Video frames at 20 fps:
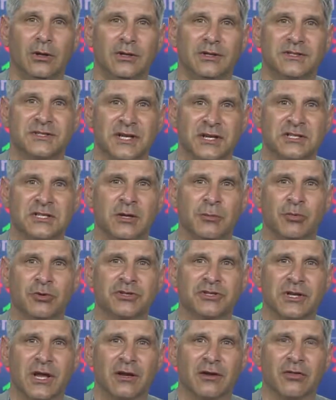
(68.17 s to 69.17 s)

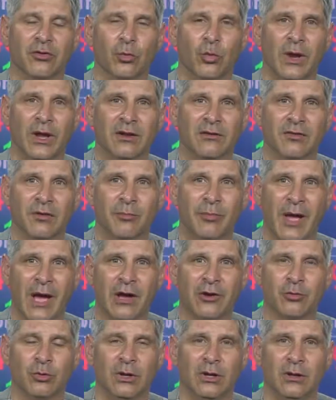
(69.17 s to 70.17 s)
60% of the weight of the
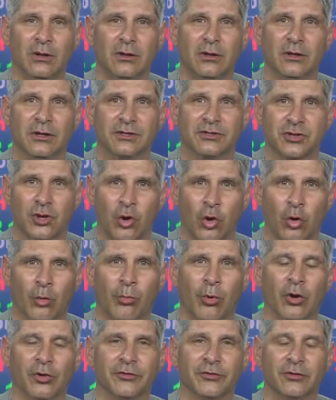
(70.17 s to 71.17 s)
battery is
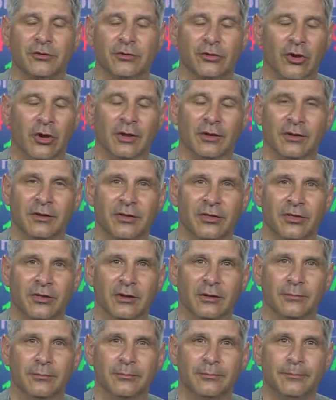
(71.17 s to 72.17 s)
cobalt, not
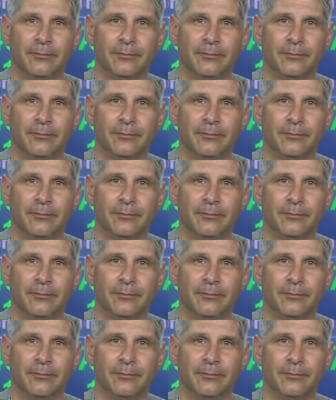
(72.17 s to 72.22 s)
lithium.